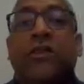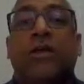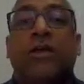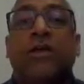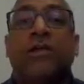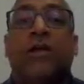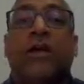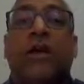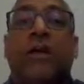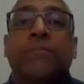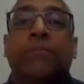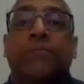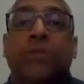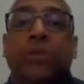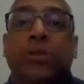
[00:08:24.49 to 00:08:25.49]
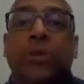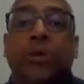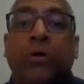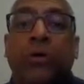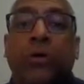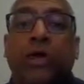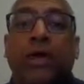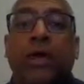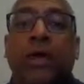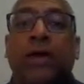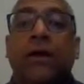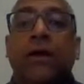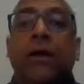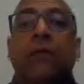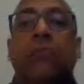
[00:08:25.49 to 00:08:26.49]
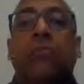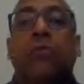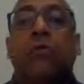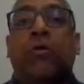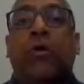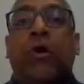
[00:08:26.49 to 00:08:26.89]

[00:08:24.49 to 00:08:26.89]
It becomes more lordly, more